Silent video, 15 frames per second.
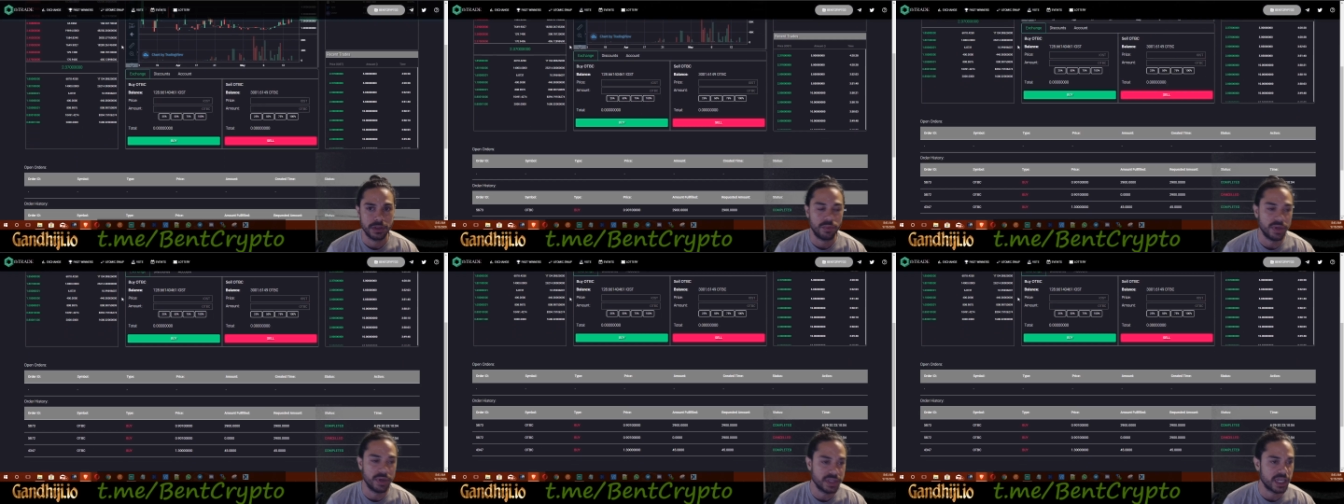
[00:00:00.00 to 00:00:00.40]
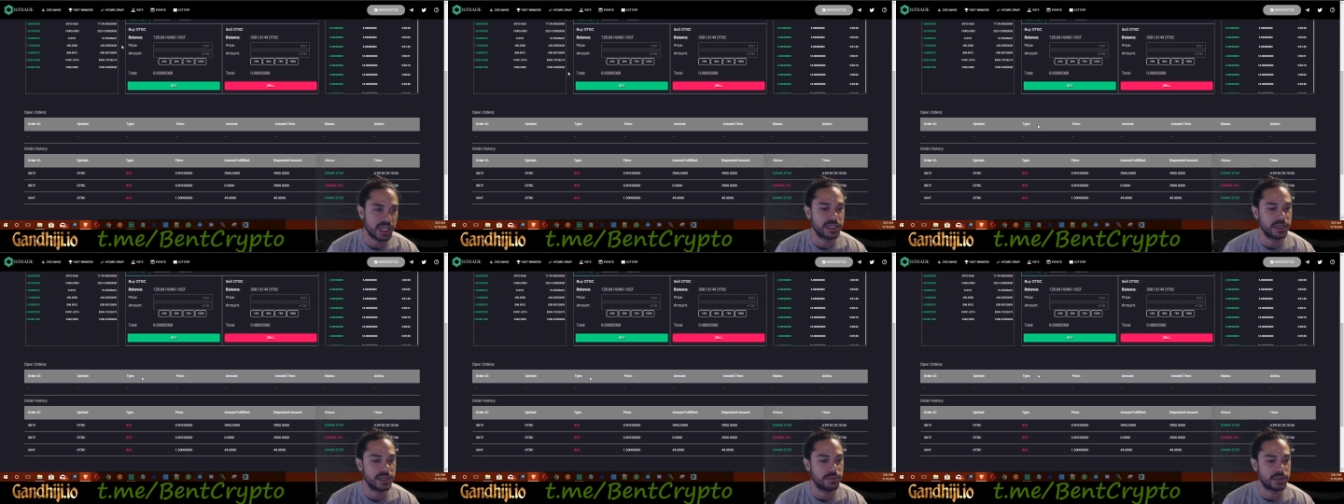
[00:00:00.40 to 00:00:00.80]
One thing
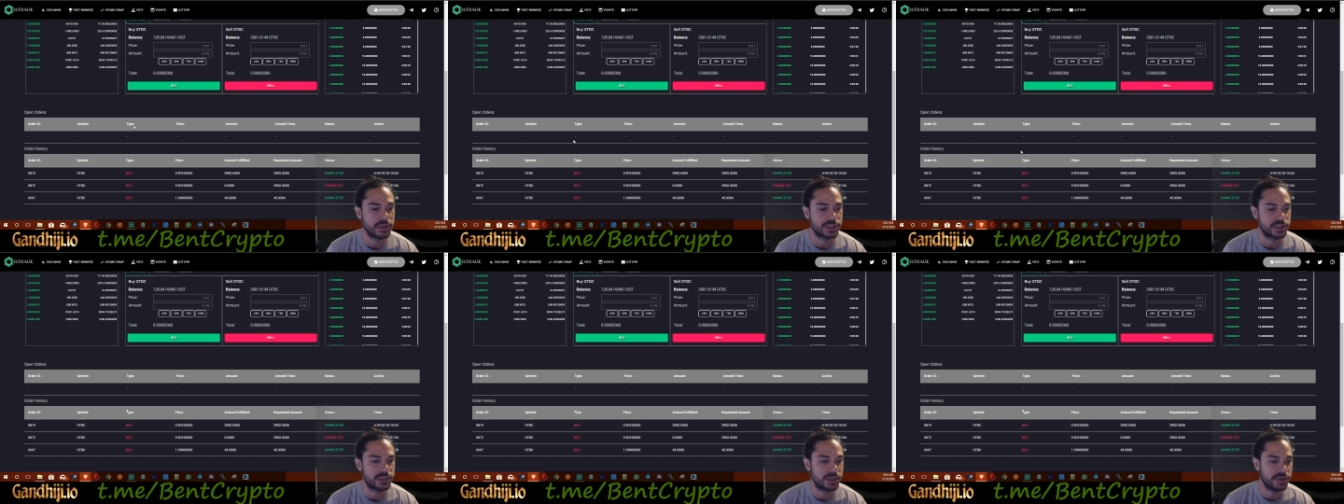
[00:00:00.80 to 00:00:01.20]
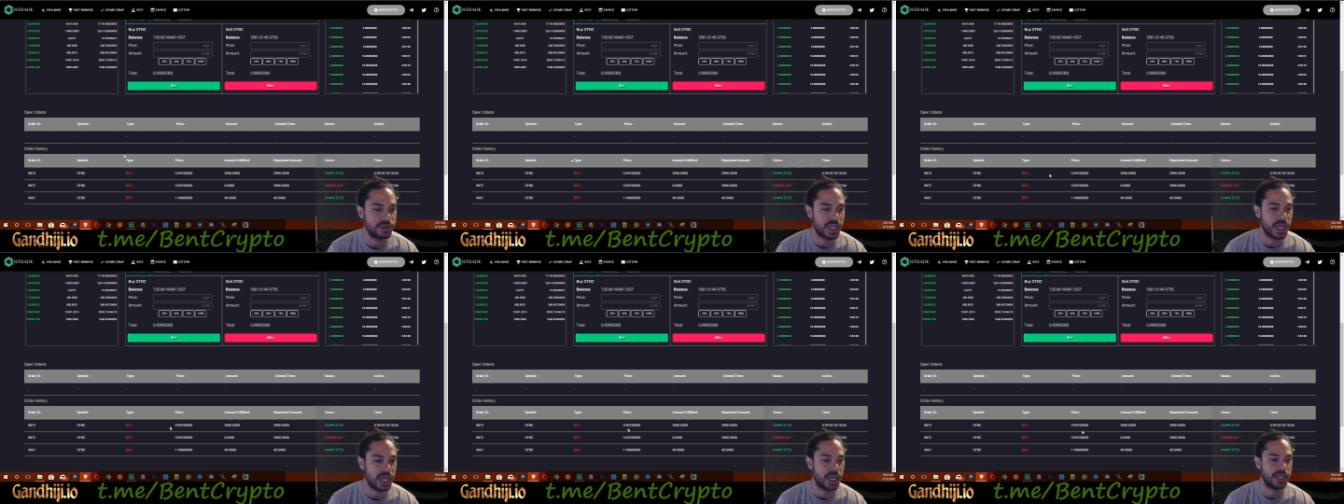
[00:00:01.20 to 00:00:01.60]
I did want to show you
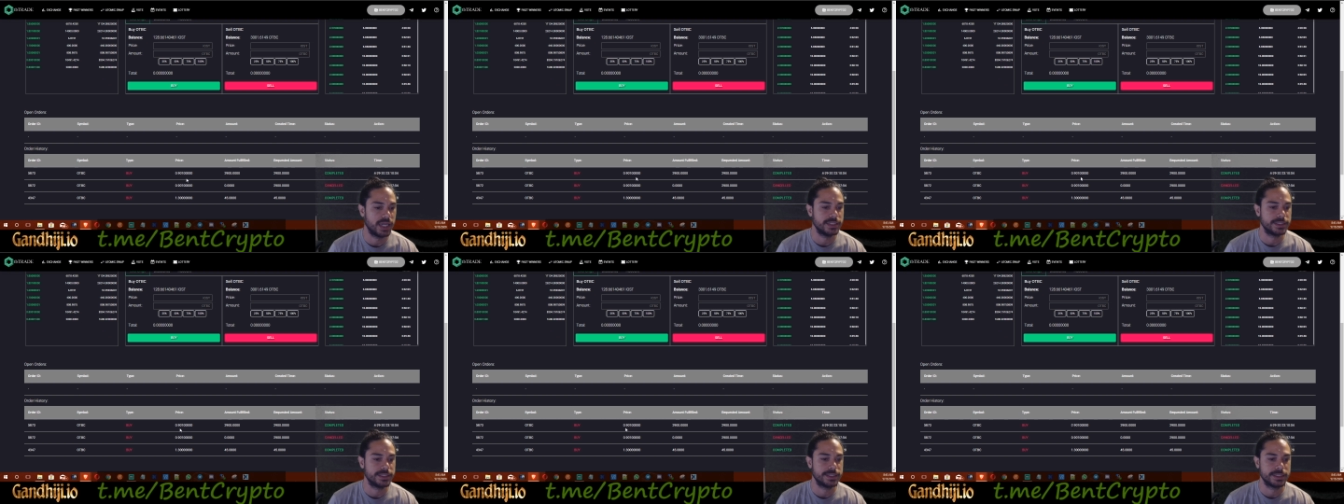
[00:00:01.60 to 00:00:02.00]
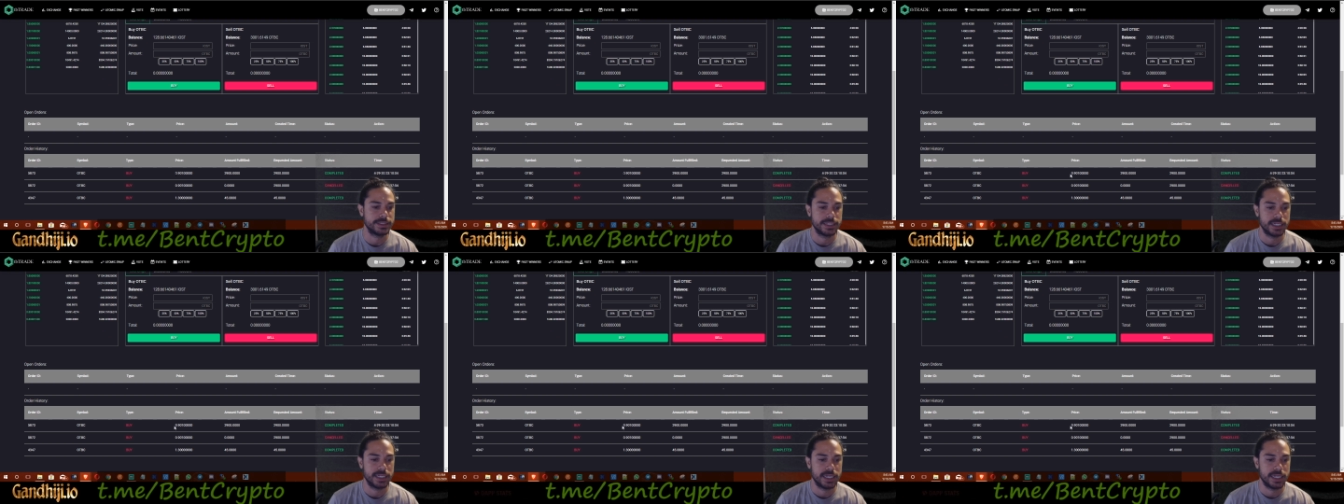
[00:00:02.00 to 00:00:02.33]
guys,